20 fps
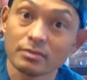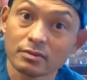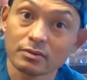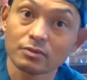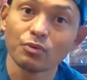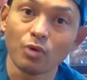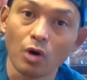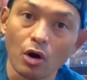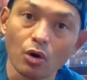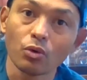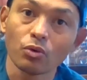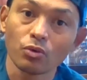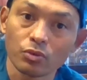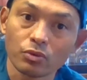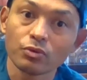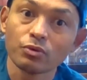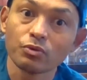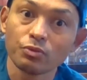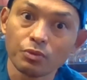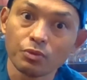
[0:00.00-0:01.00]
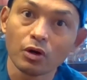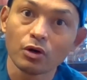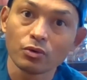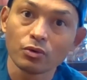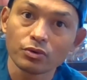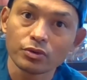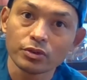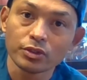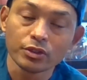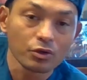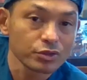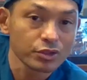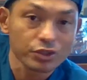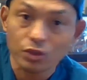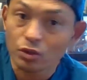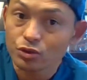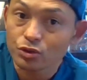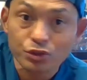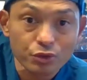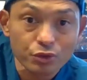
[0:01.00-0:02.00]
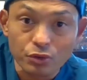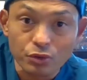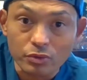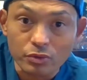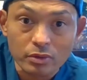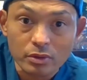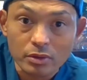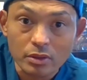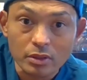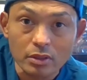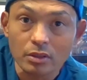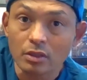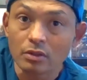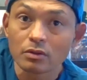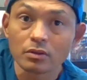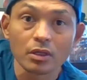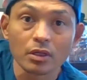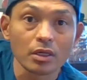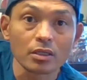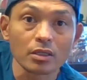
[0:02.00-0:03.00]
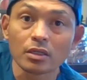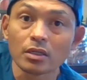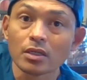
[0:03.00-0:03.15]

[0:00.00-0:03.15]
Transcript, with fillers: whoa, whoa, yeah. so yeah. true. You know, like